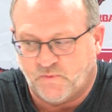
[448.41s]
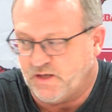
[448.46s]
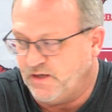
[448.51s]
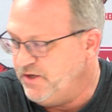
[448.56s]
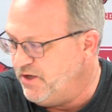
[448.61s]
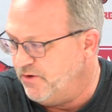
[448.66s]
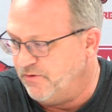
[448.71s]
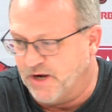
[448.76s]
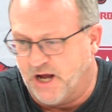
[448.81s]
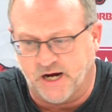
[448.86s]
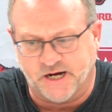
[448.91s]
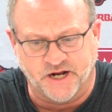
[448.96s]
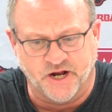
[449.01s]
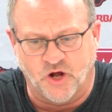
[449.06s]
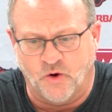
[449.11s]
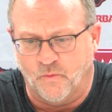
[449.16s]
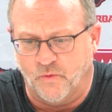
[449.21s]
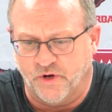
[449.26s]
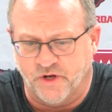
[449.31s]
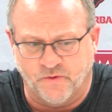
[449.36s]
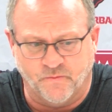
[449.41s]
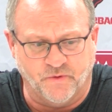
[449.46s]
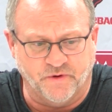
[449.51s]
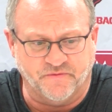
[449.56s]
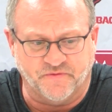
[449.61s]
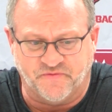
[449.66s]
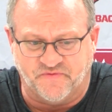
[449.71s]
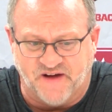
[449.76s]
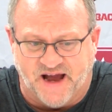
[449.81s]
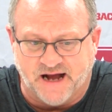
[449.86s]
know, knocking on
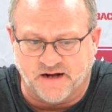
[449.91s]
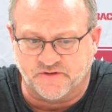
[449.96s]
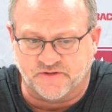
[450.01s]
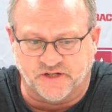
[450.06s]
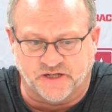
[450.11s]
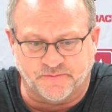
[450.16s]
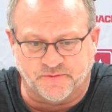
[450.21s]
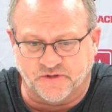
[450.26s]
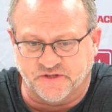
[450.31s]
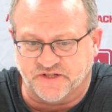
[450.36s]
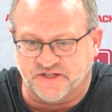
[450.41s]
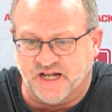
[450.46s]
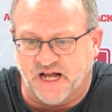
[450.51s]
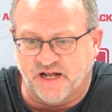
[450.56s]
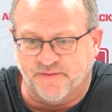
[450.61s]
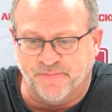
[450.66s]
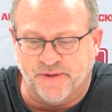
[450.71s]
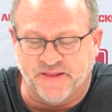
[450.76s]
wood, foul trouble has not